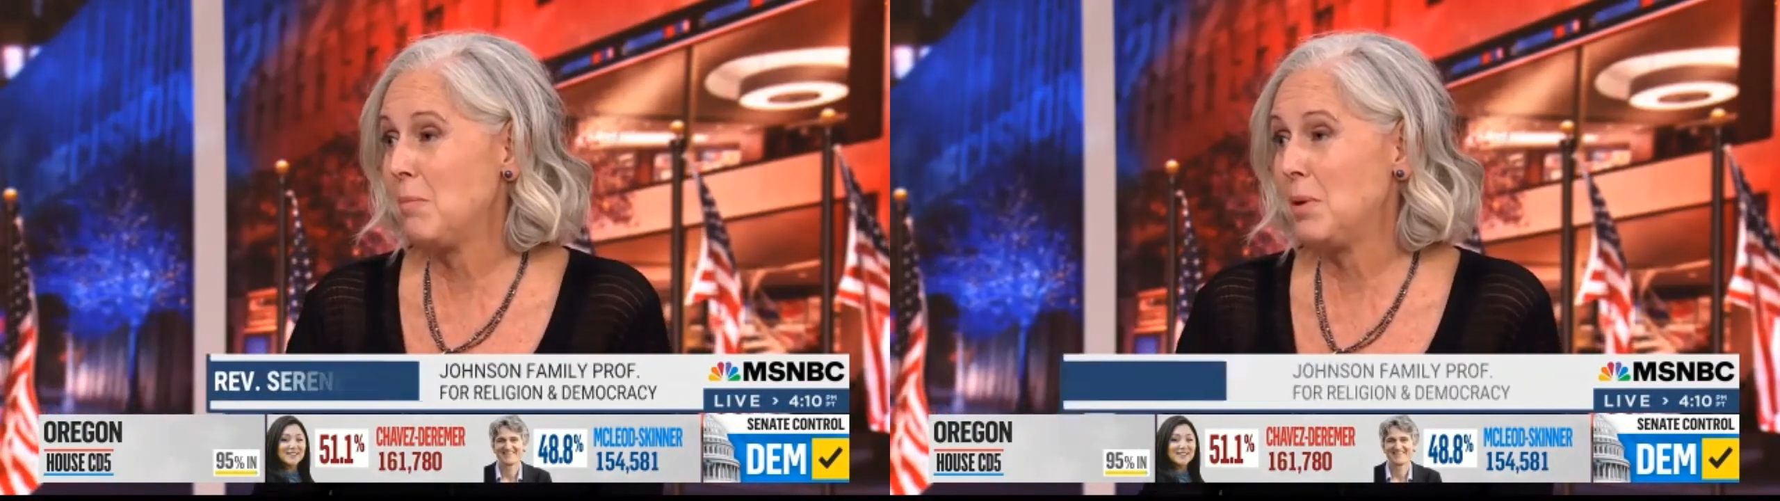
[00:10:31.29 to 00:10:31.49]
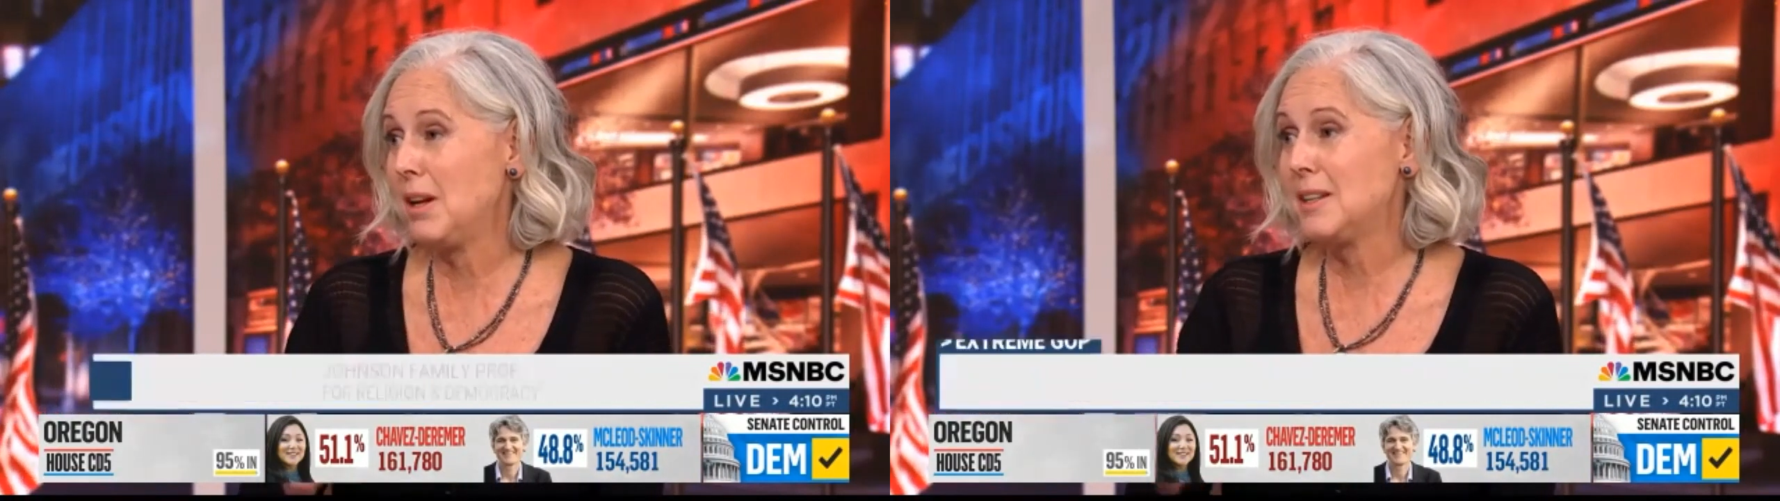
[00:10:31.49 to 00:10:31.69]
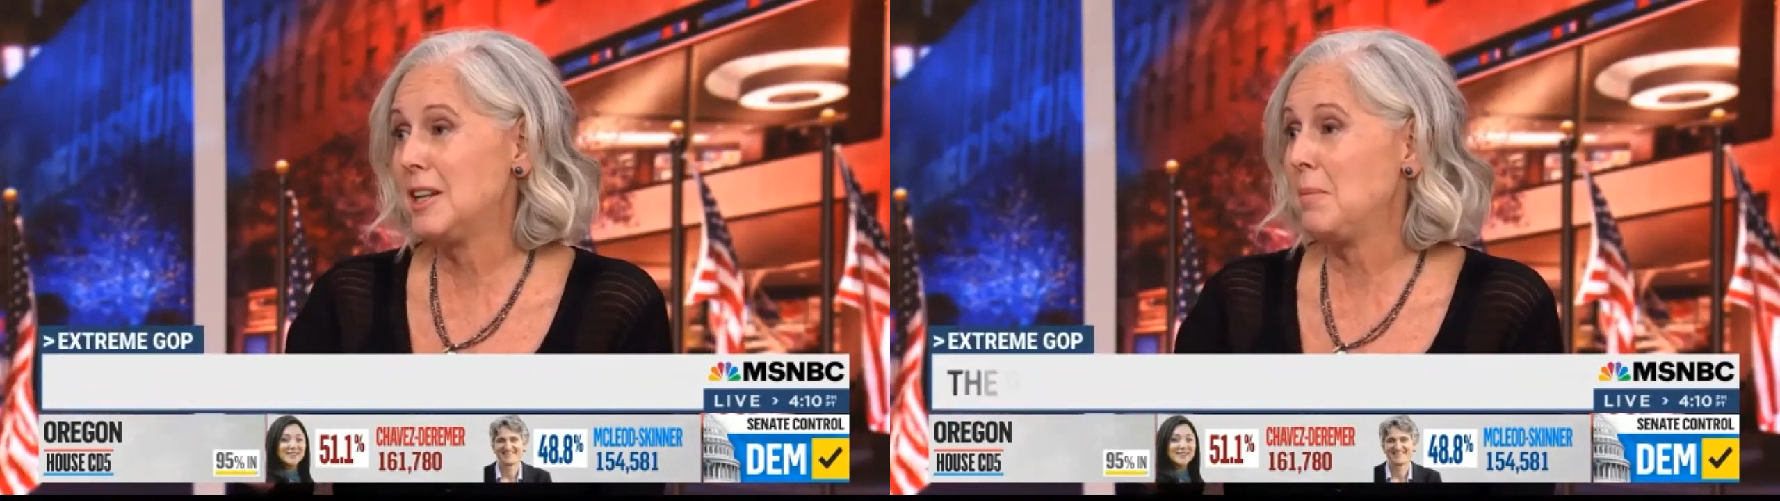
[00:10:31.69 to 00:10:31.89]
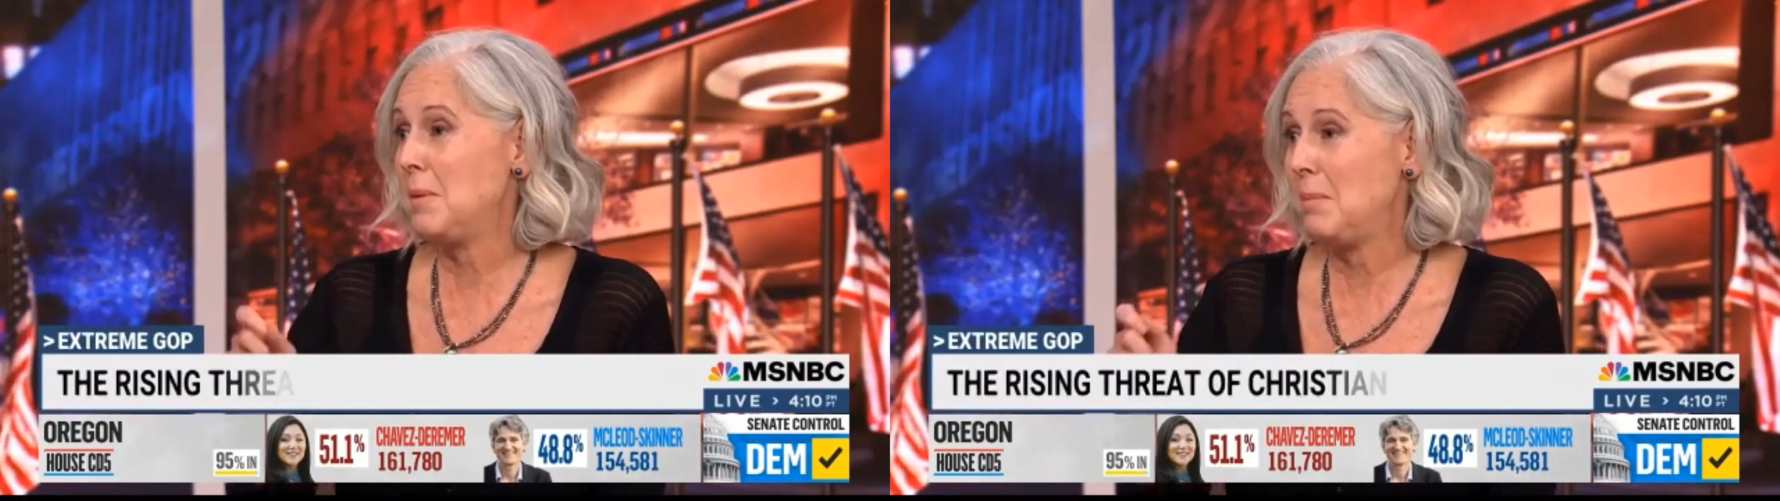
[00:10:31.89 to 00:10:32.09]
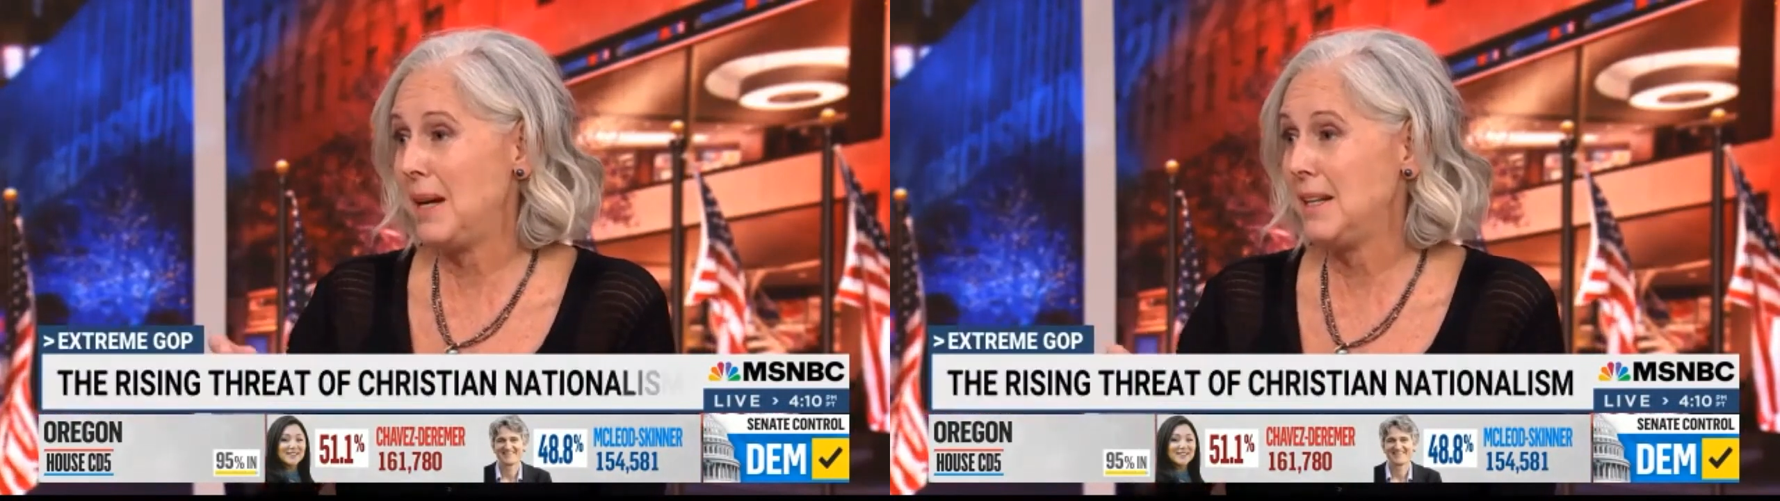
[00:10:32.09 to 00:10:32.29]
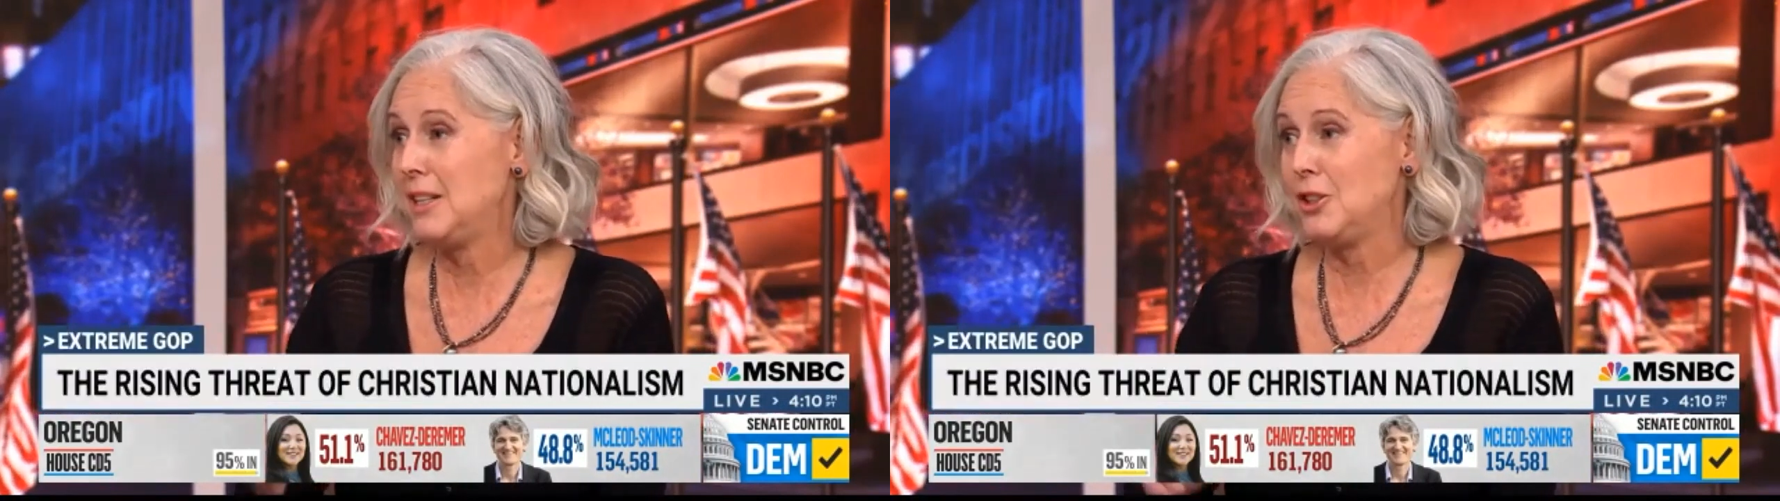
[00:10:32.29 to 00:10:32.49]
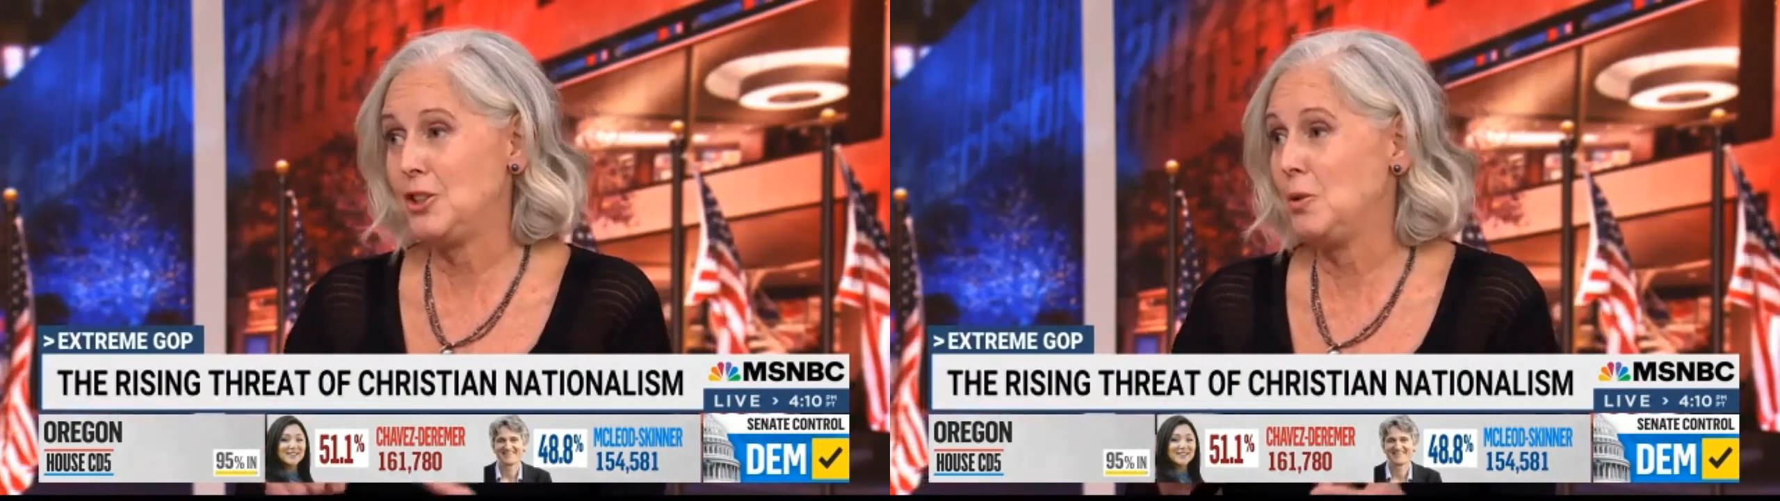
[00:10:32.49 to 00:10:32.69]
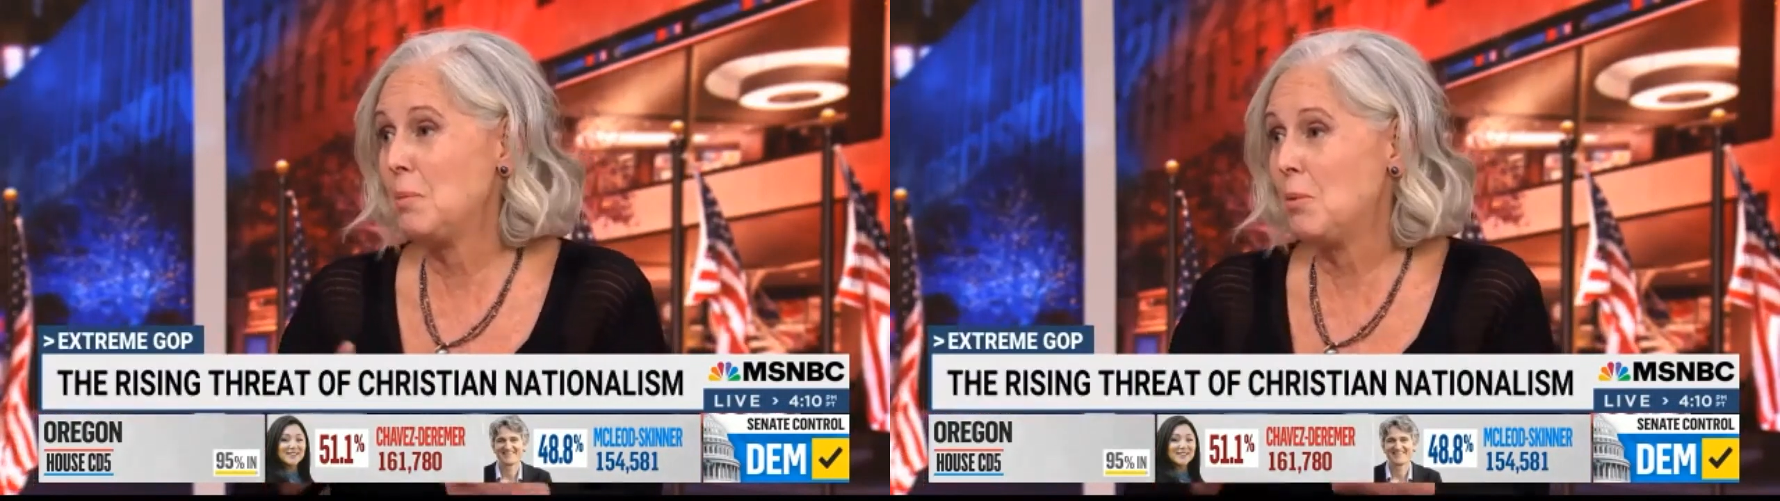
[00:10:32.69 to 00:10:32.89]
plucked up and made an
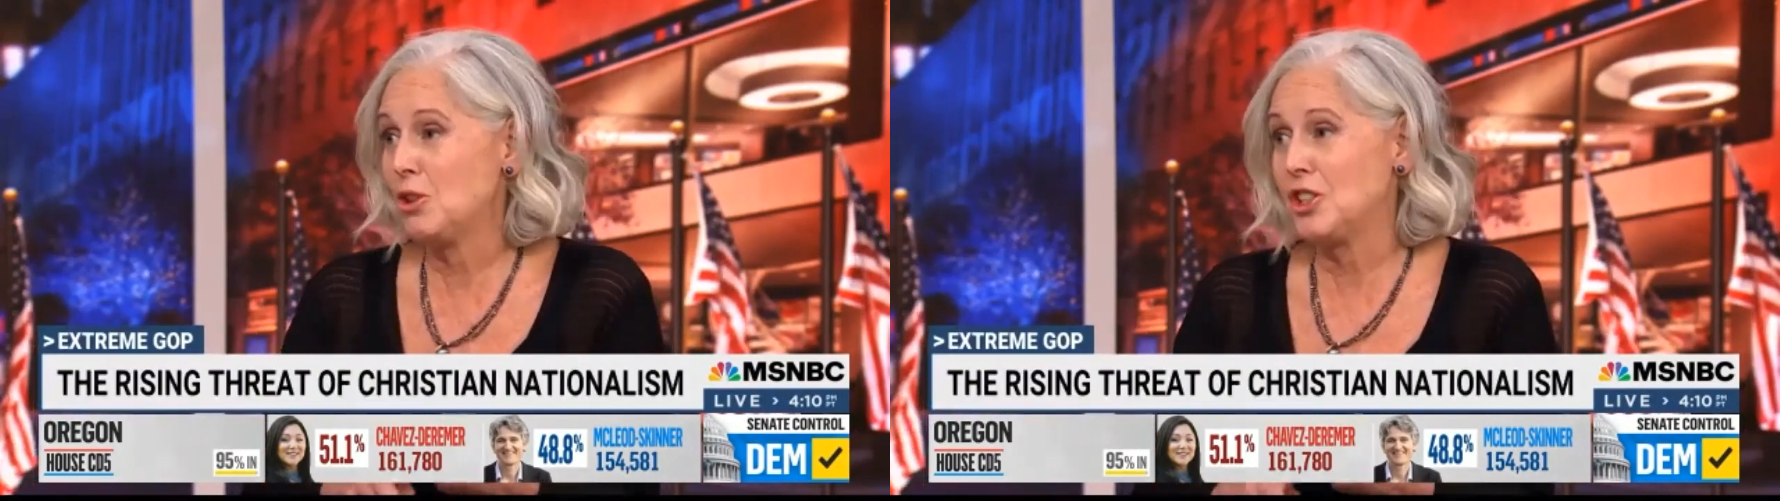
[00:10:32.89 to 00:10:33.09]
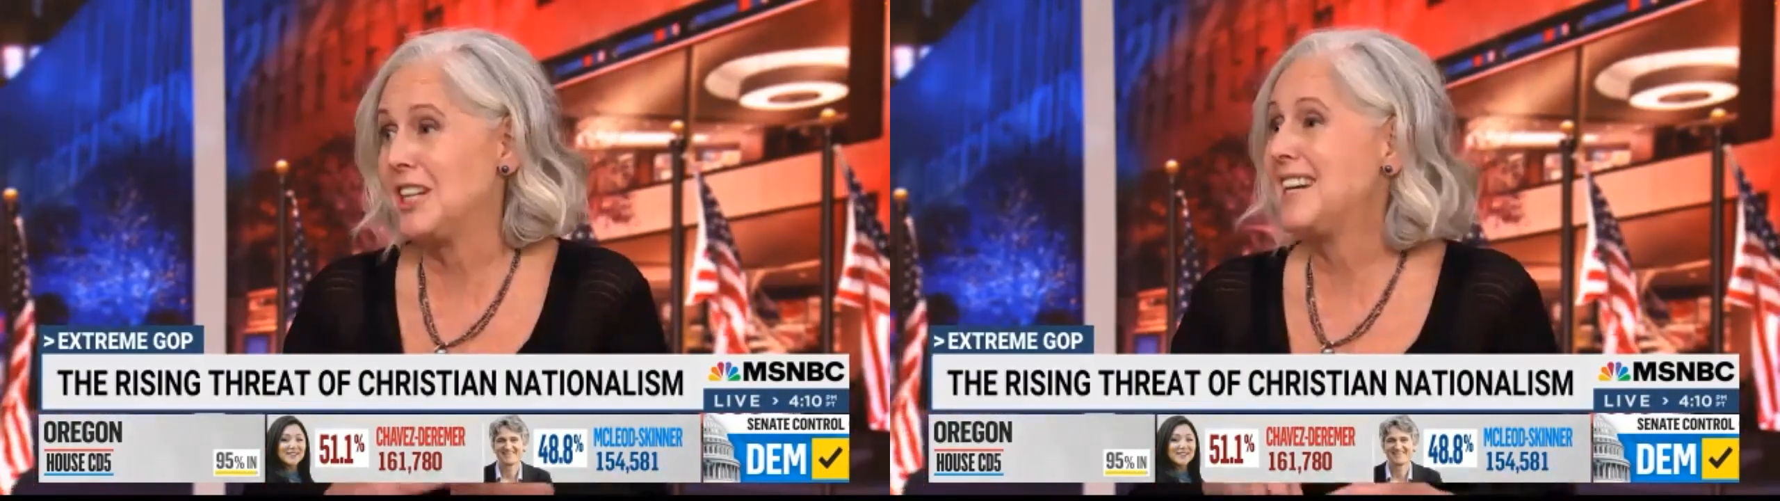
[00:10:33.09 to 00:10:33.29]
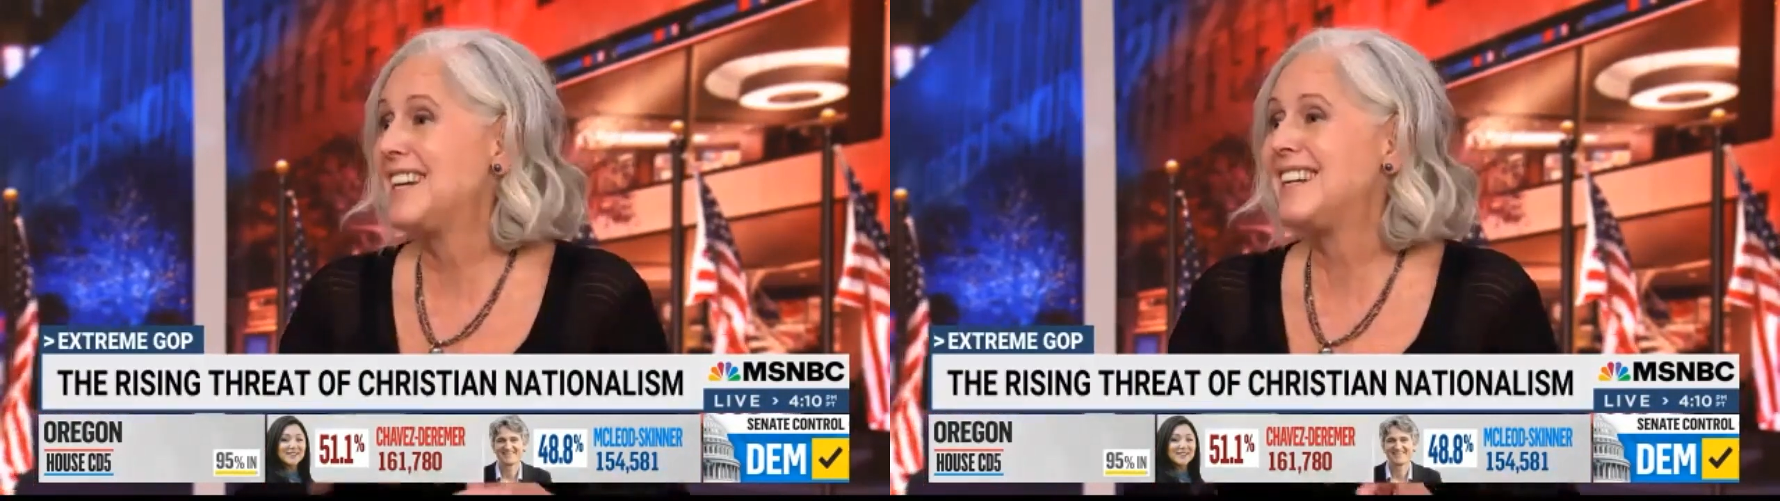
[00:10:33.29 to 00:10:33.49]
issue, abortion,